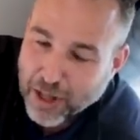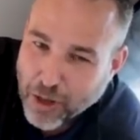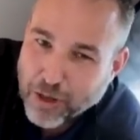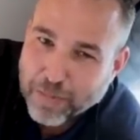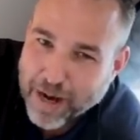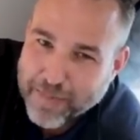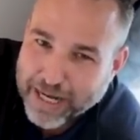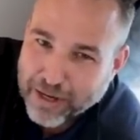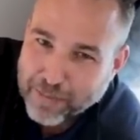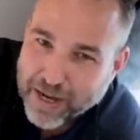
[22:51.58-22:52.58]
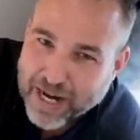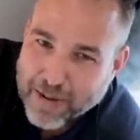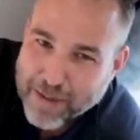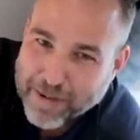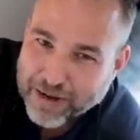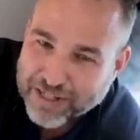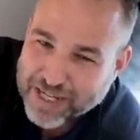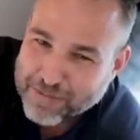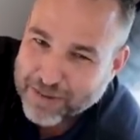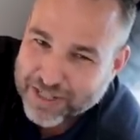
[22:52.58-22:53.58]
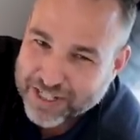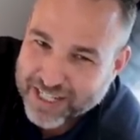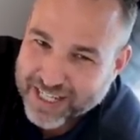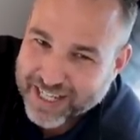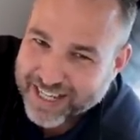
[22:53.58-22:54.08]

Lola would probably make your butt come up here and sleep, wouldn't she?